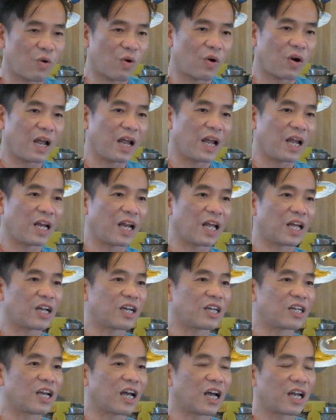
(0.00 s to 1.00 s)
and I
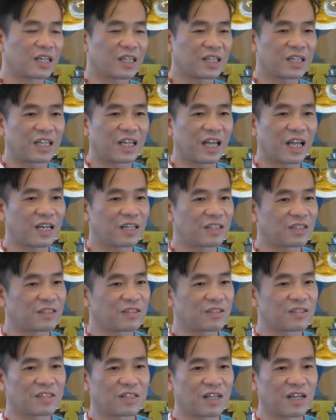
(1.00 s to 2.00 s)
could not get it to
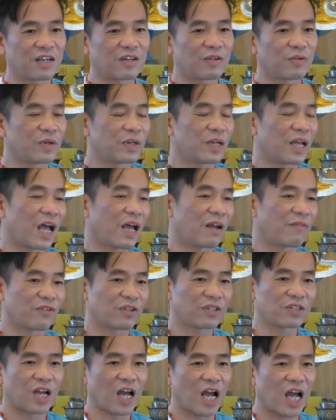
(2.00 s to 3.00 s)
sell. We
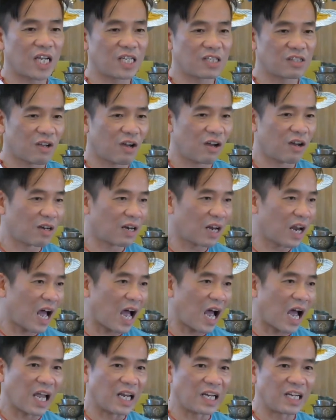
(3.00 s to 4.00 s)
advertised
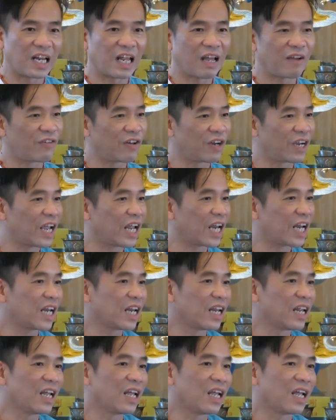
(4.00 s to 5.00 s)
online, never get
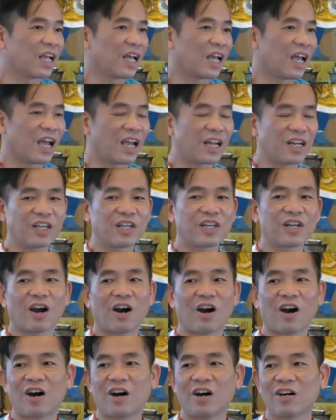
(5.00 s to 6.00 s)
any
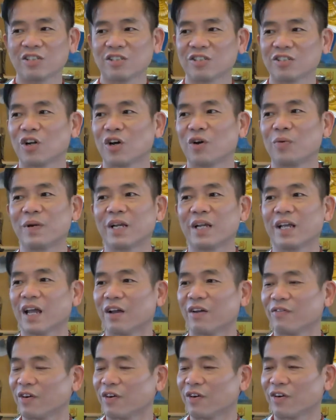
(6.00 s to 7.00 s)
calls. Nobody
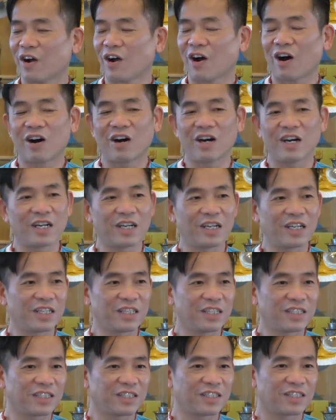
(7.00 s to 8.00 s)
ever called
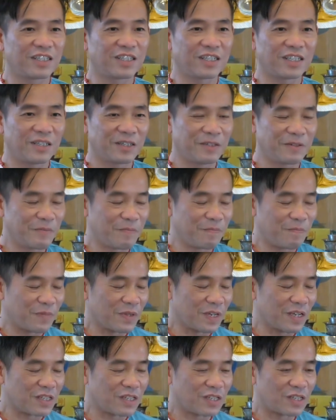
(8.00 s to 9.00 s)
us.
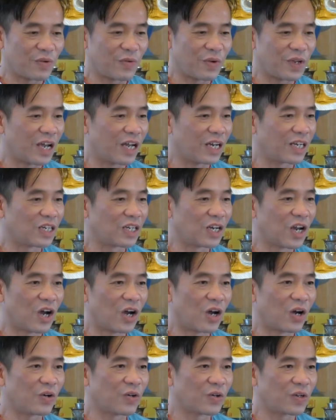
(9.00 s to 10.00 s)
So we got
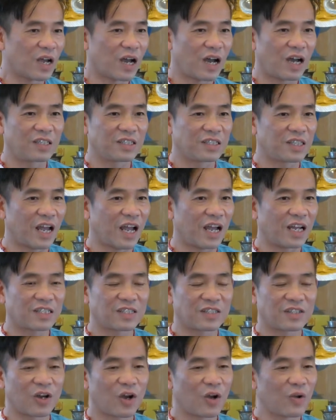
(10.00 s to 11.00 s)
no contacts,
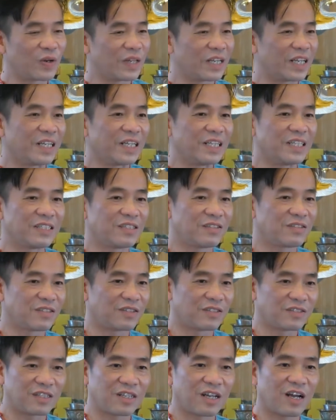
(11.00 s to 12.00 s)
no leads
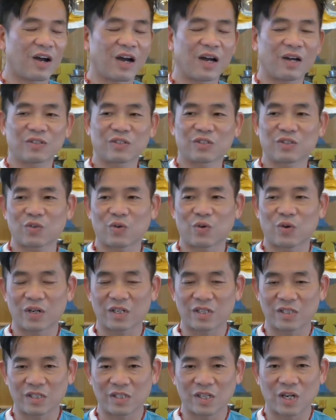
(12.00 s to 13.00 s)
to sell our store.
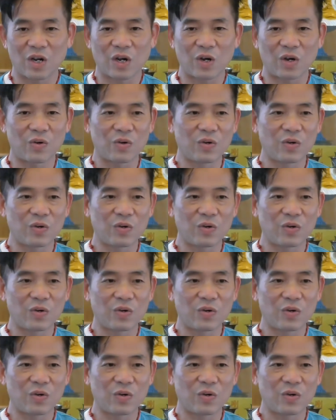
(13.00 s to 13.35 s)
So